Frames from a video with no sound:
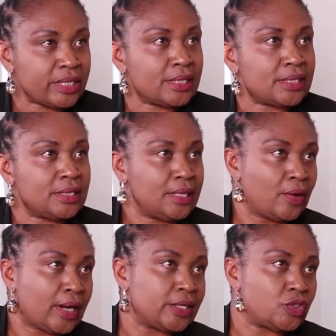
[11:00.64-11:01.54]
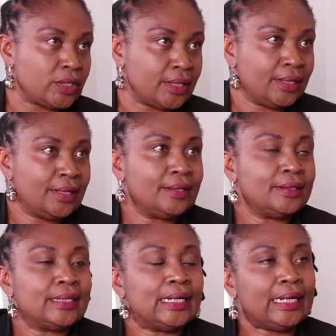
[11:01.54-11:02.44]
business in our country
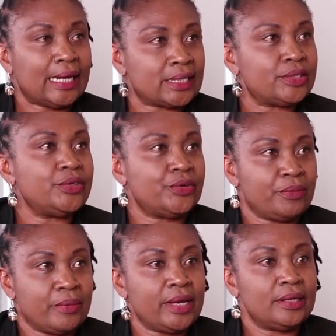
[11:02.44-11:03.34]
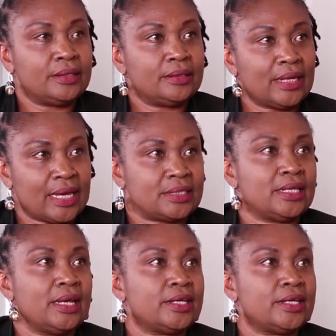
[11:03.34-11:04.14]
largely remain as the